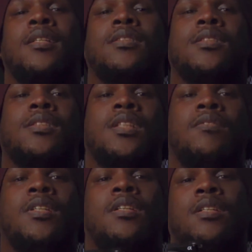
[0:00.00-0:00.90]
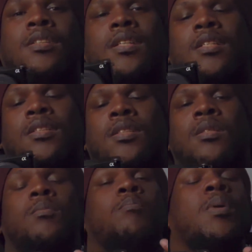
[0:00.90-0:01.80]
the ZV-10's
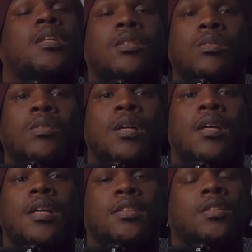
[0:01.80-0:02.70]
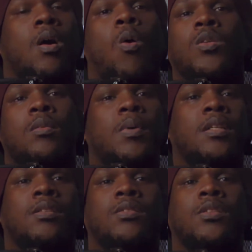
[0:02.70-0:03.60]
menu is the older
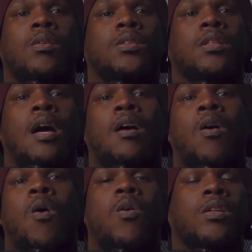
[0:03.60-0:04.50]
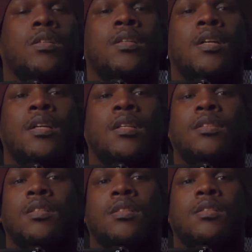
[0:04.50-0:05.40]
menu, so it's a lot harder
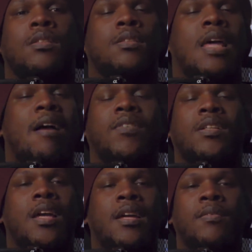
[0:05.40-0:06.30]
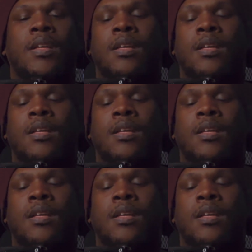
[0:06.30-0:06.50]
to navigate.